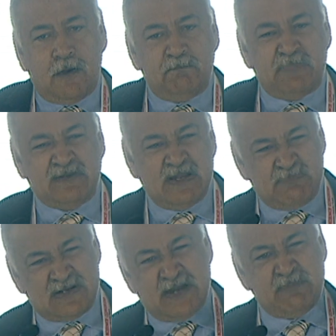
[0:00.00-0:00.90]
But
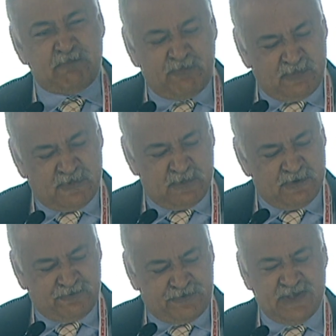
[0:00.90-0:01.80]
let me
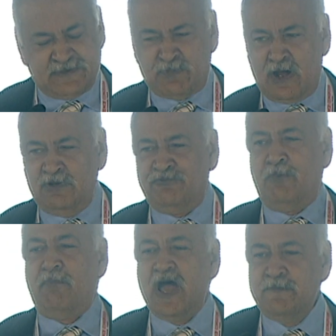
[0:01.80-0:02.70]
phrase the problem
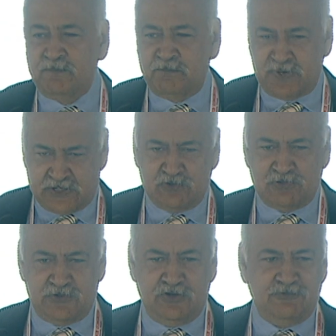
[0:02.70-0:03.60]
from my
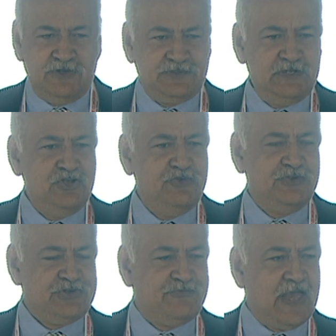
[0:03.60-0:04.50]
particular university,
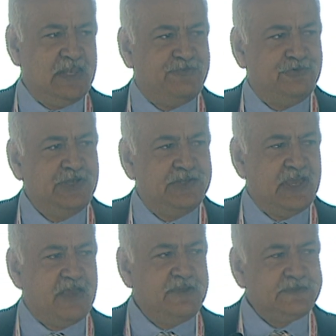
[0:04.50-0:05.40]
University of California,
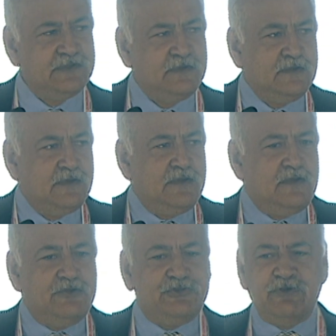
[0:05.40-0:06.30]
Davis.
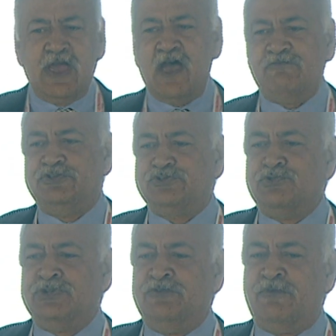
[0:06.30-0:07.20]
So we have a
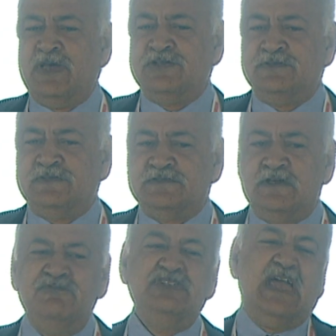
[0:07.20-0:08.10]
student information
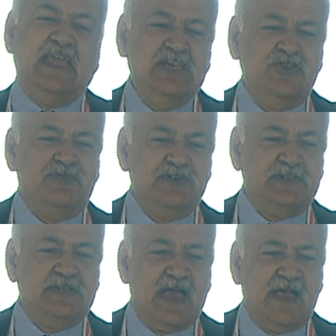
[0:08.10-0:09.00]
system, which any
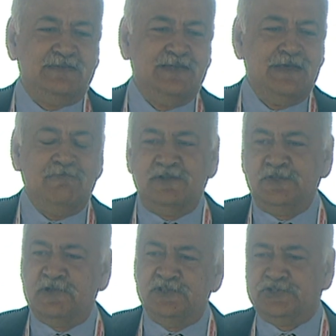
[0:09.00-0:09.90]
university has, where the
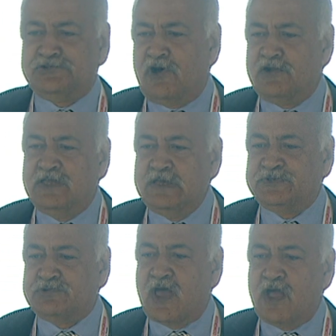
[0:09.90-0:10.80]
registrar keeps
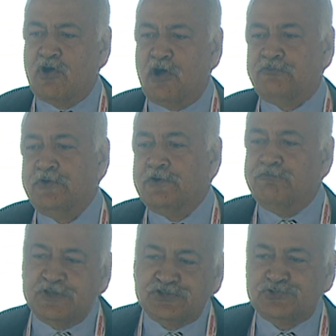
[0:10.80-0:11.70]
track of
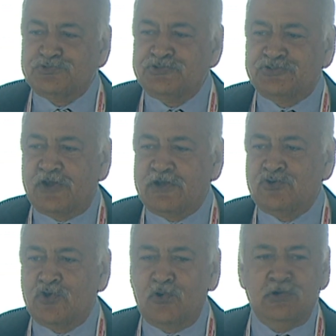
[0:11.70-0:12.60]
which students are
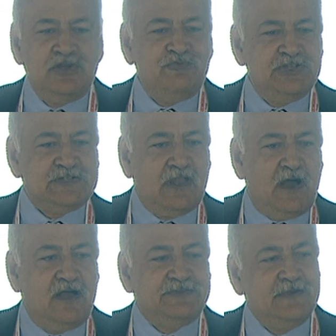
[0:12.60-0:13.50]
enrolled in which
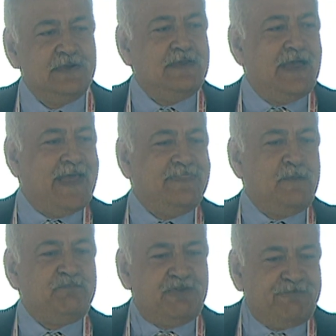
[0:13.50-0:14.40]
class, and then
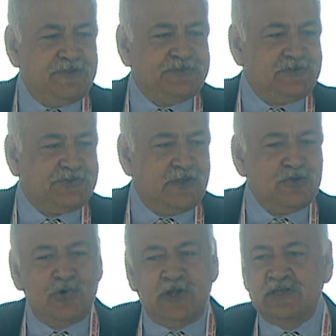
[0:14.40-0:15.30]
professors can
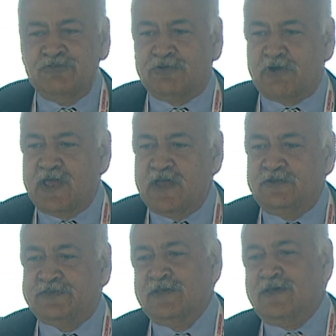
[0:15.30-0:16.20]
go and give
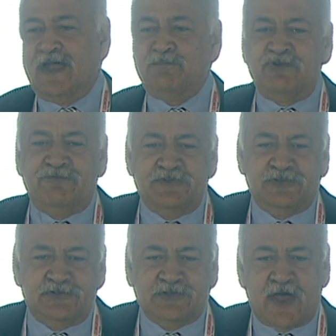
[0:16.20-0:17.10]
grades, and
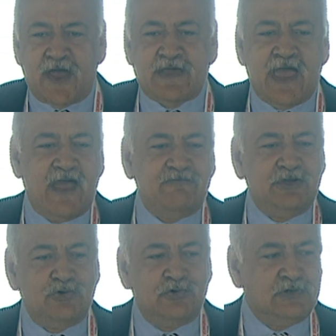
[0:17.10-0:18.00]
professors can have
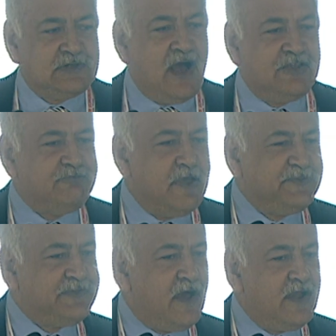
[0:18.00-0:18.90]
their own class
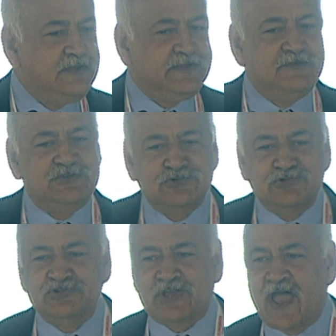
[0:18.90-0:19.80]
websites, and
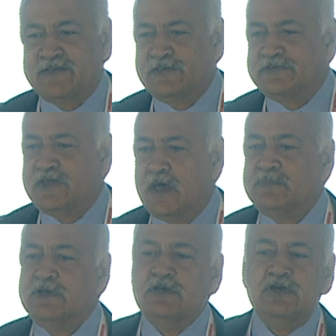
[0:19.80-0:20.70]
students access them.
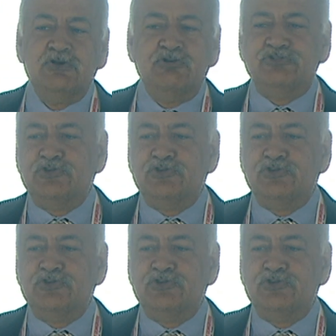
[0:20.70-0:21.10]
So